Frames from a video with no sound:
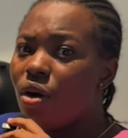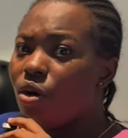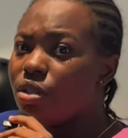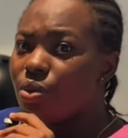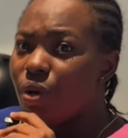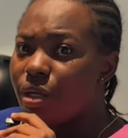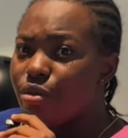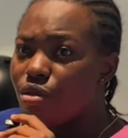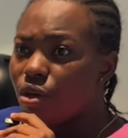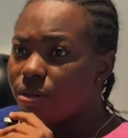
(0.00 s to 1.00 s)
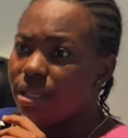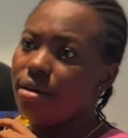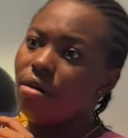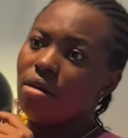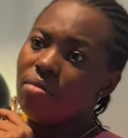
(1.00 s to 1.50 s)
all the way to your
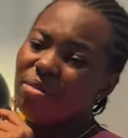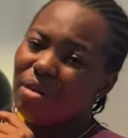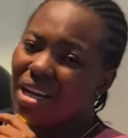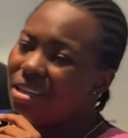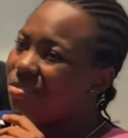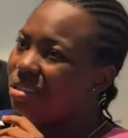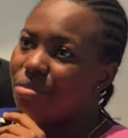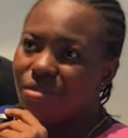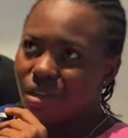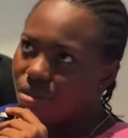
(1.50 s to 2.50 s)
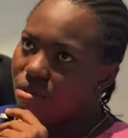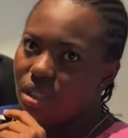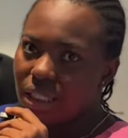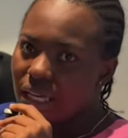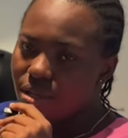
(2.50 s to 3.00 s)
hotel, coming back, and before you
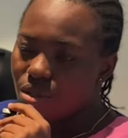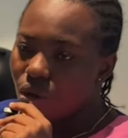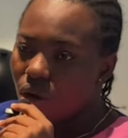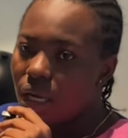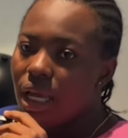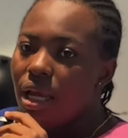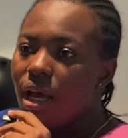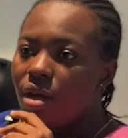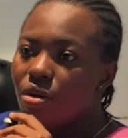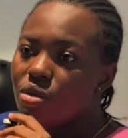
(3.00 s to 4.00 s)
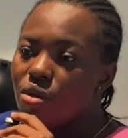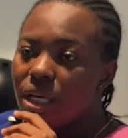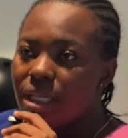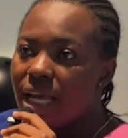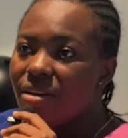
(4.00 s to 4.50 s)
know, the day is gone. And
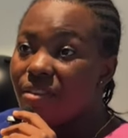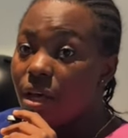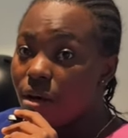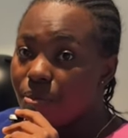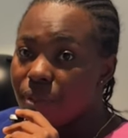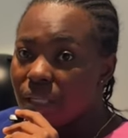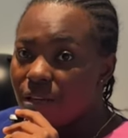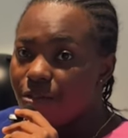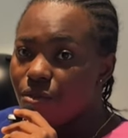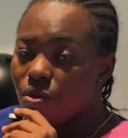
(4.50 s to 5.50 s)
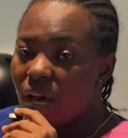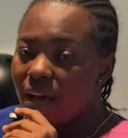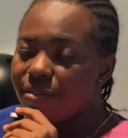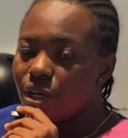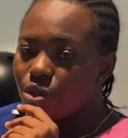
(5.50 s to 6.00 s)
also, it kind of helps if you
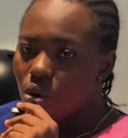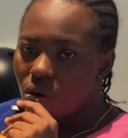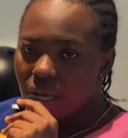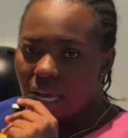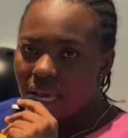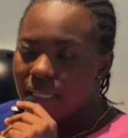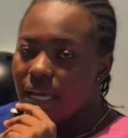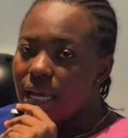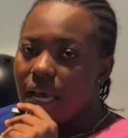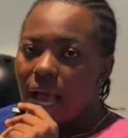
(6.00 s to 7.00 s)
have a tour guide.